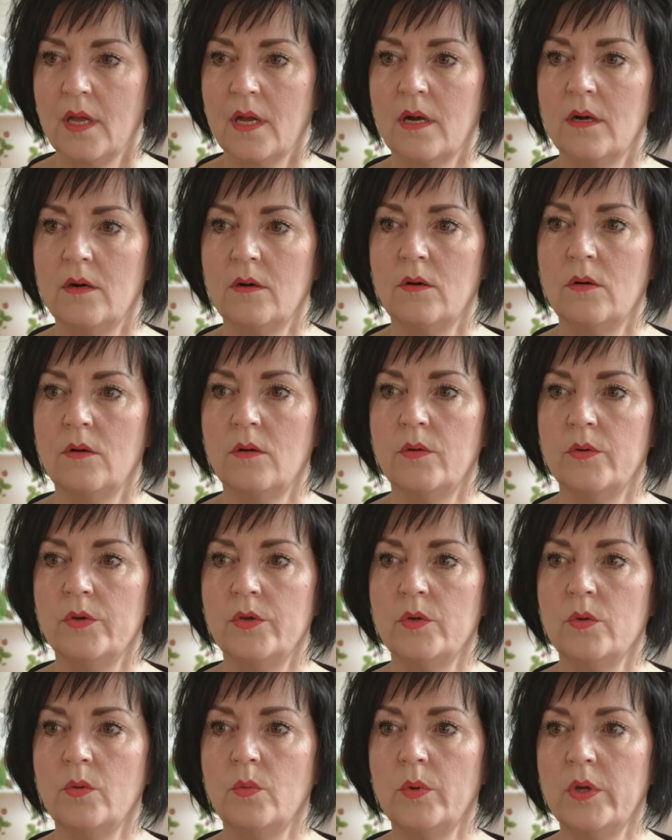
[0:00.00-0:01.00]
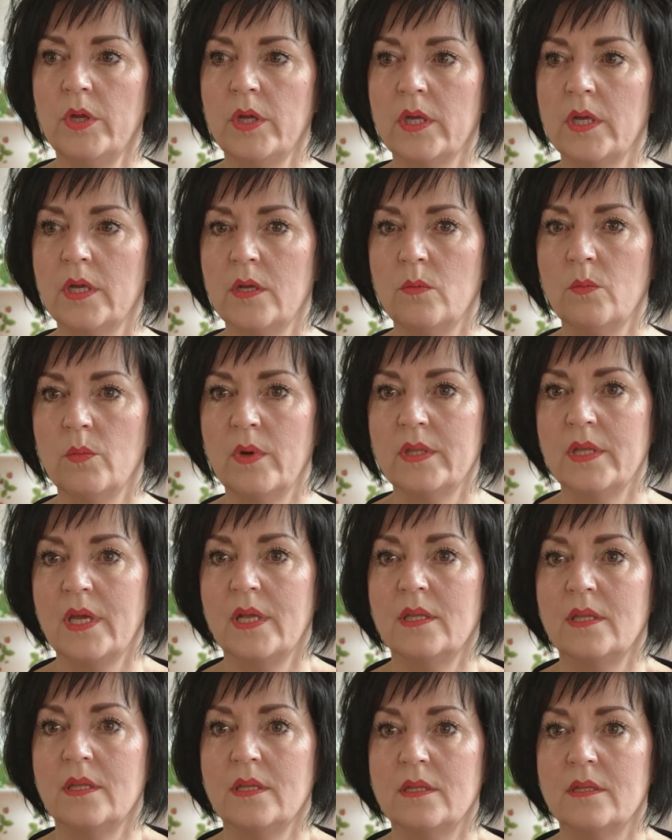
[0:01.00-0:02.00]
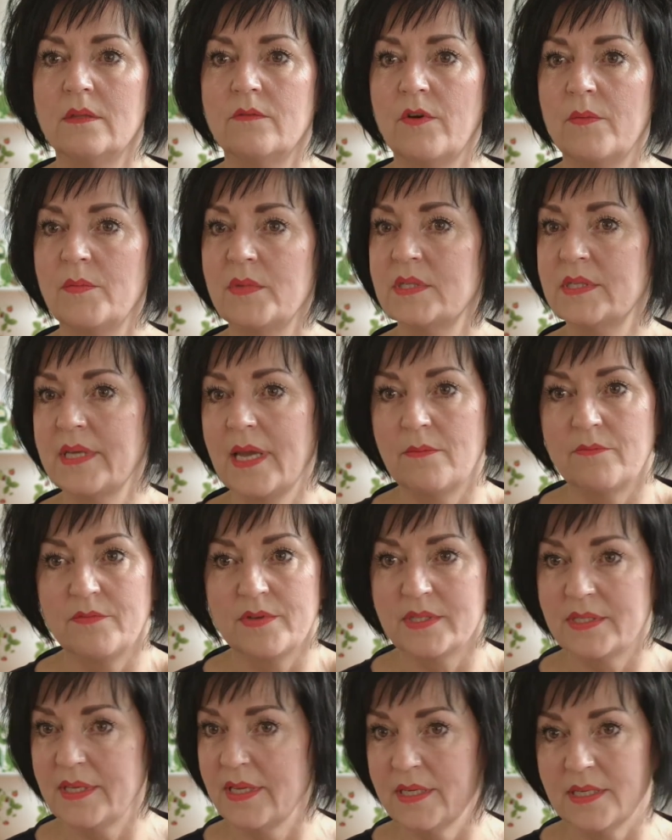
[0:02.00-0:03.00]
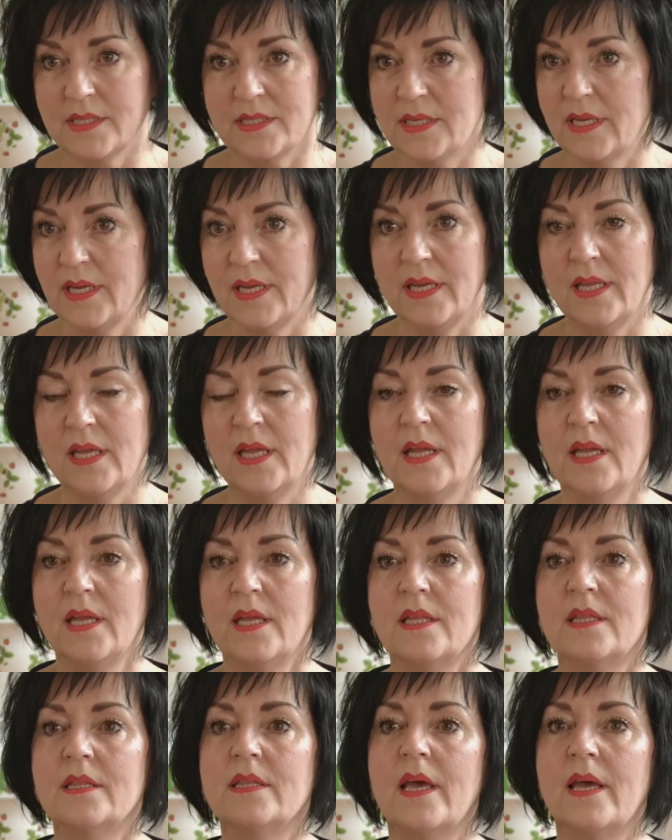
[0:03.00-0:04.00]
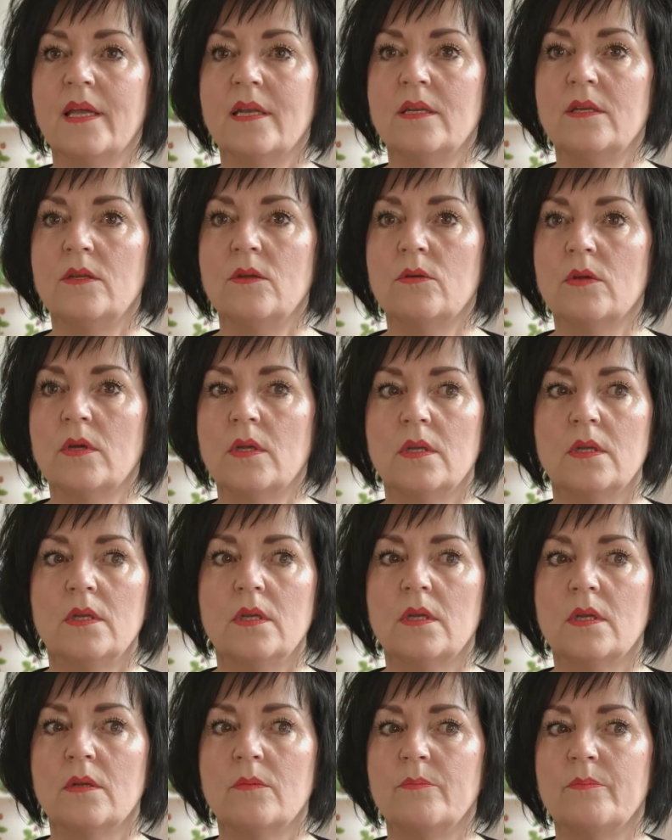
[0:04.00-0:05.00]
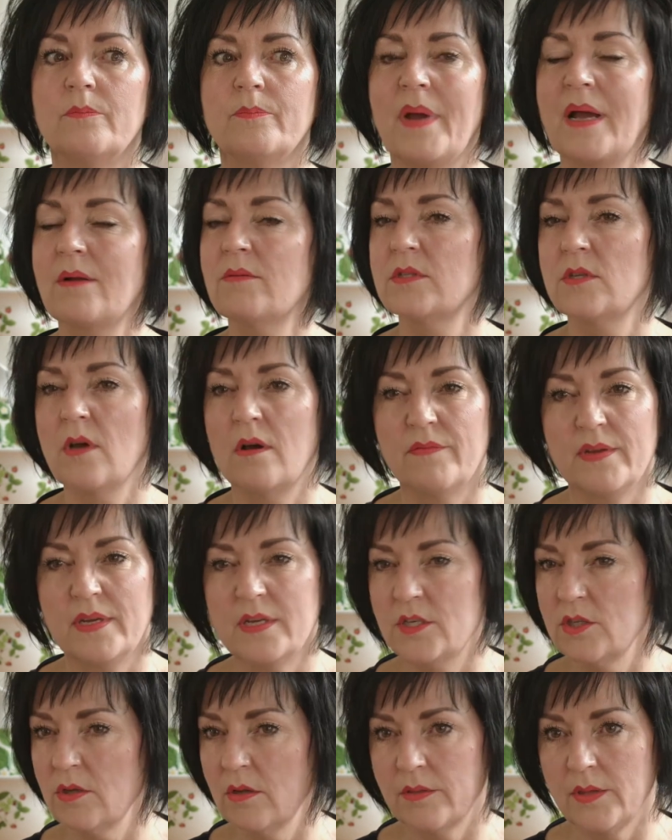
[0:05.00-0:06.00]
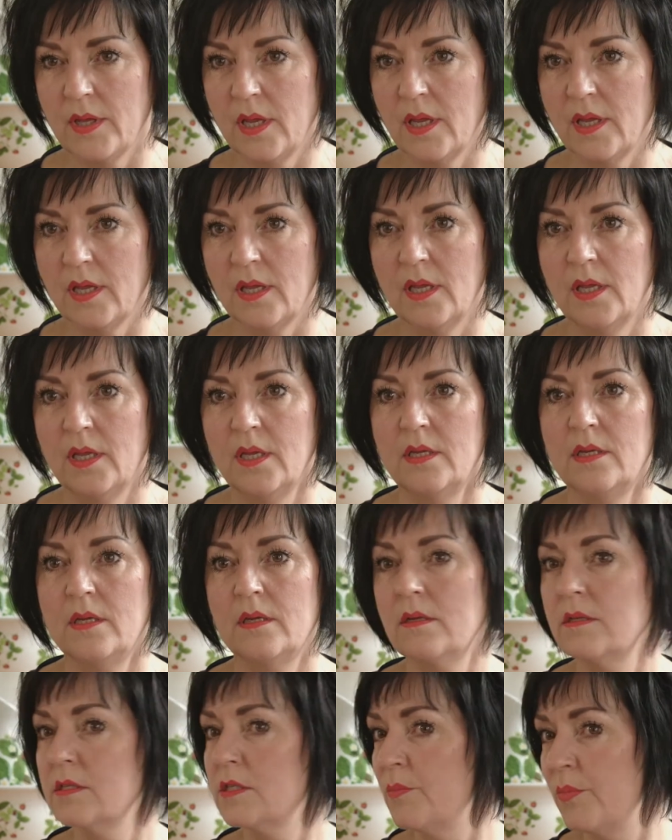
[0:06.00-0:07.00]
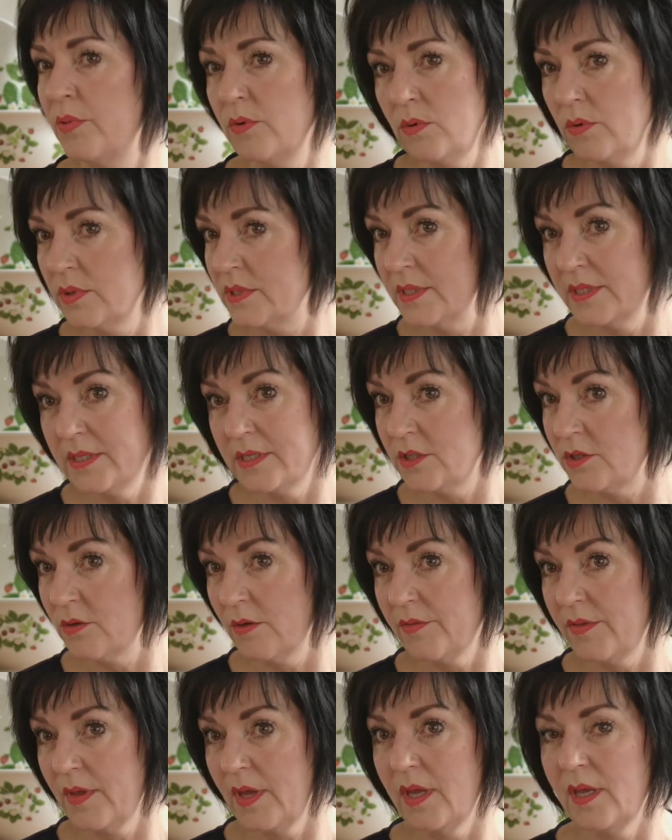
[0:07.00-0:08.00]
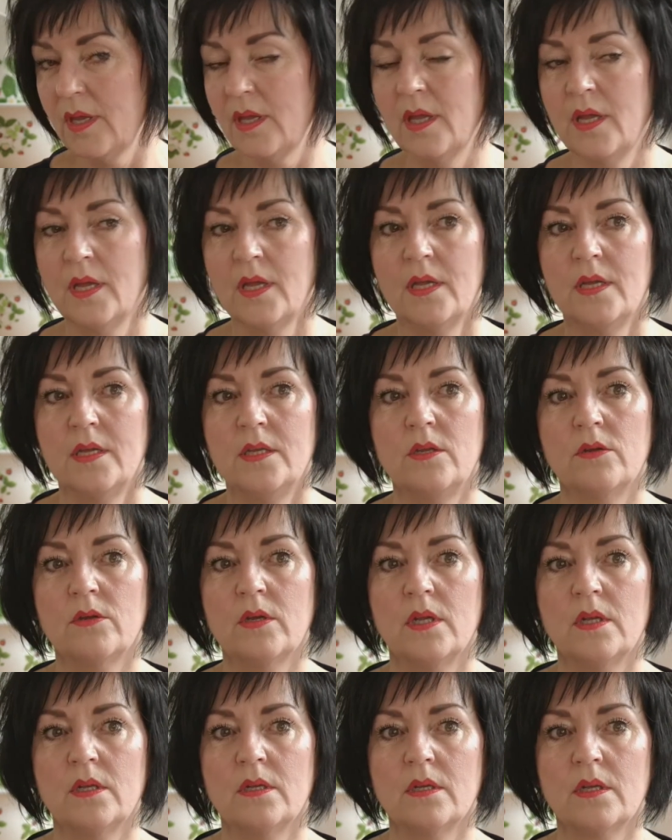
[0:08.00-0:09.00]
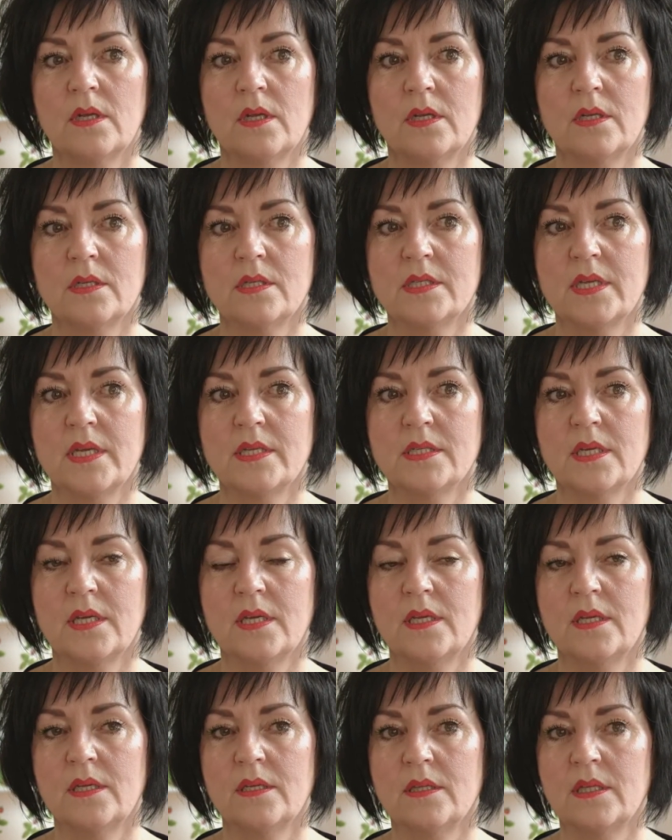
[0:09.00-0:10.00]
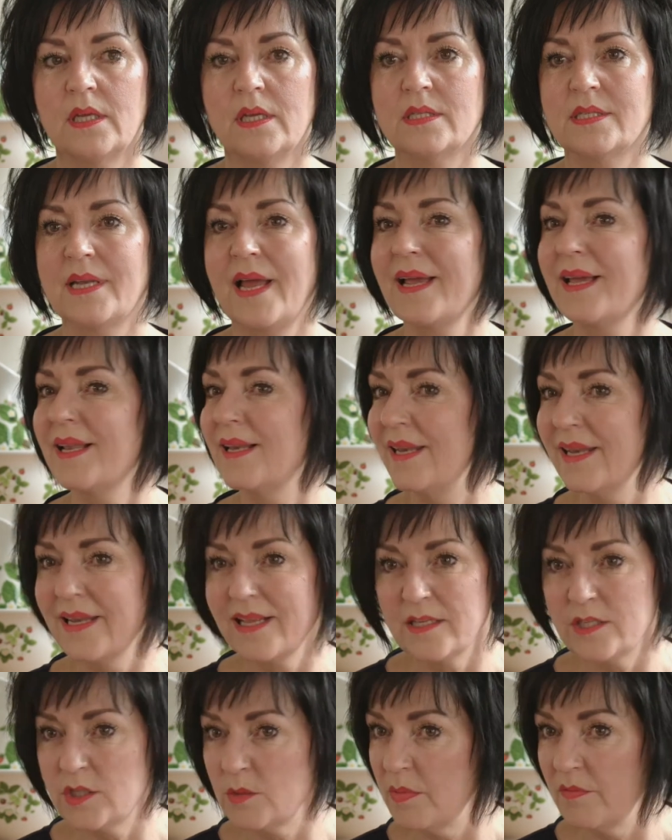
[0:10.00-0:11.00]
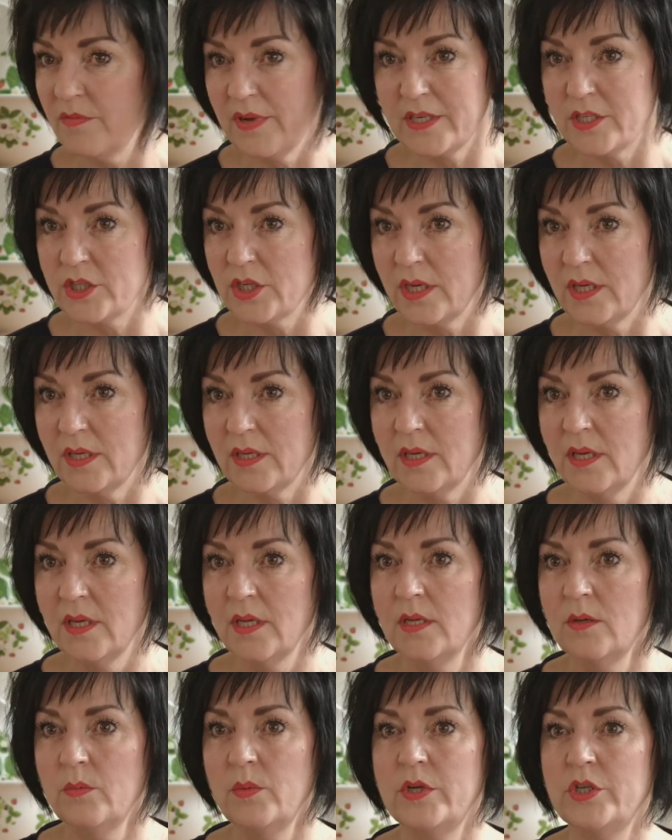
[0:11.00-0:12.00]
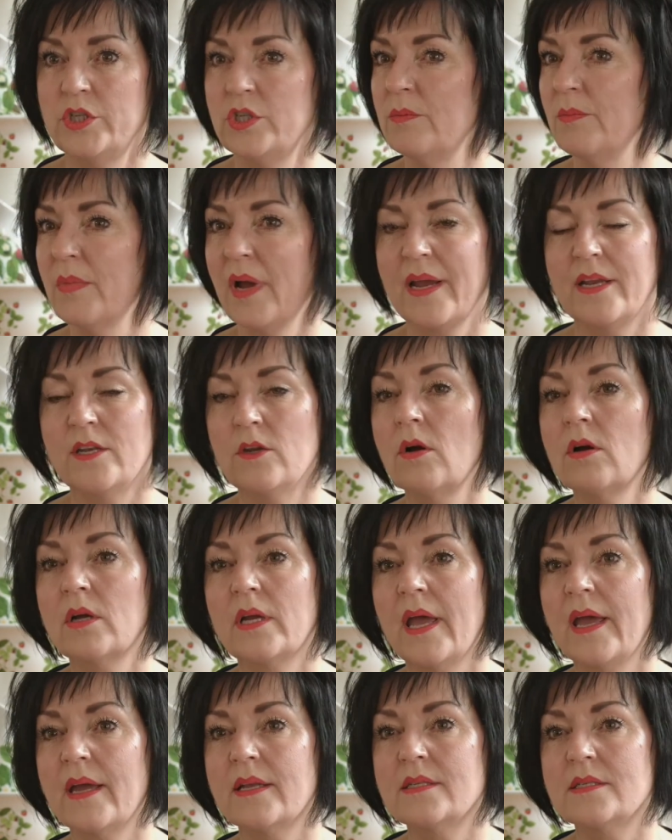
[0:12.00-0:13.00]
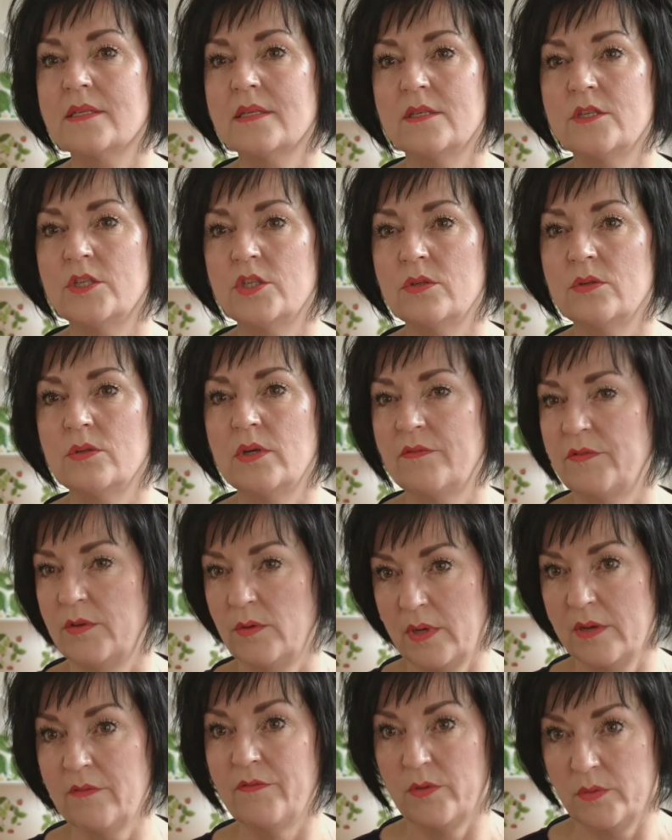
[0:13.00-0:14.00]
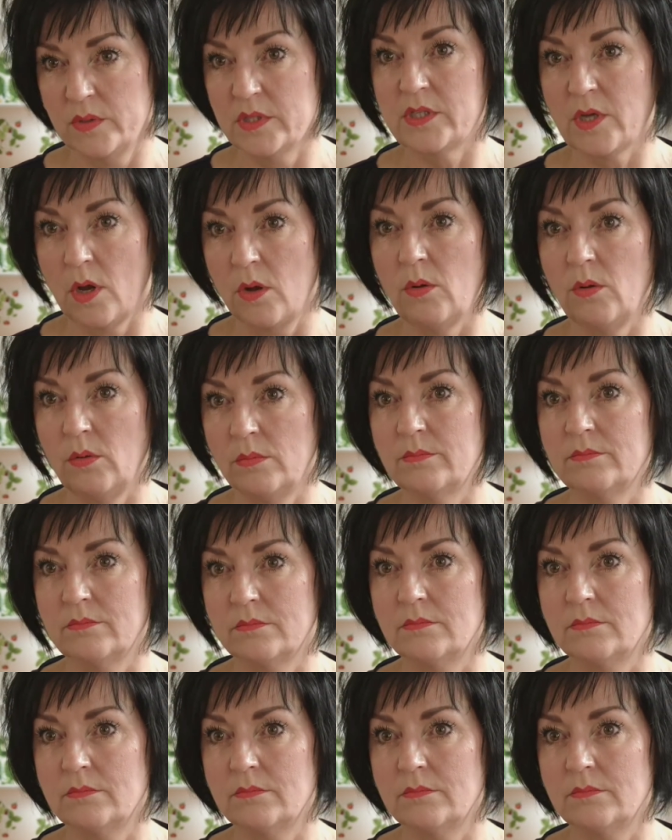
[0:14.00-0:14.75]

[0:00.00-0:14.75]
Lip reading: or you're working from the same vicinity, then you can bounce off each other, you can support each other, you can consider things like clinical supervision, which you might not get if you're a sole